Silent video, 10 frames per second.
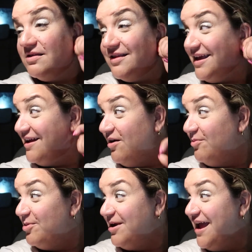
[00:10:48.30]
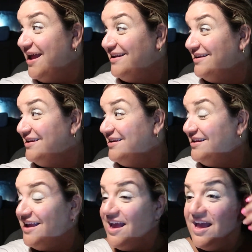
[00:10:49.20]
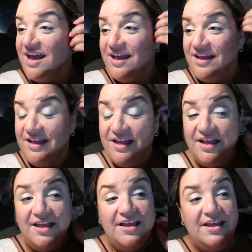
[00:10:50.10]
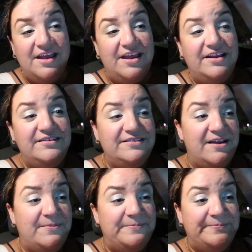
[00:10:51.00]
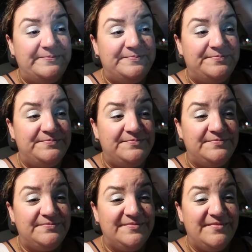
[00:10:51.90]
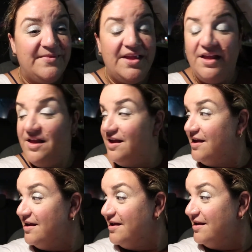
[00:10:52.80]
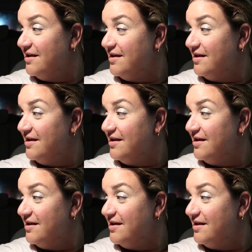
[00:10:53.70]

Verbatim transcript: Like Carol Burnett. Oh, yeah. Yeah. And um steal from one of them.